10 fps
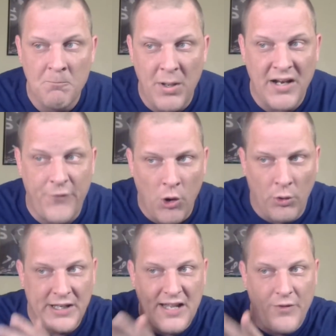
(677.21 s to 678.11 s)
but if you're
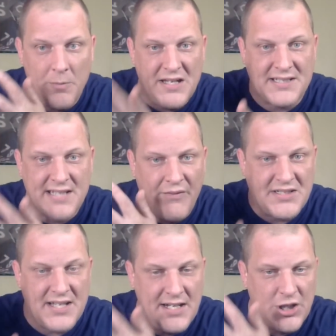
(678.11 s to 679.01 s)
only giving me
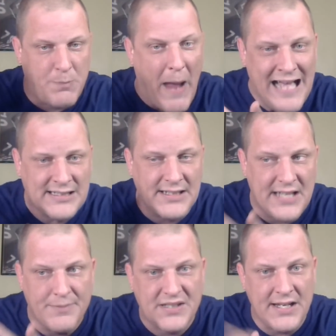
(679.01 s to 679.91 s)
17-ish pass
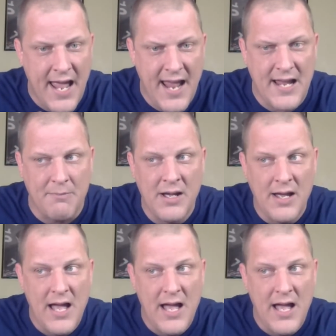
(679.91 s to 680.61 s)
attempts a game,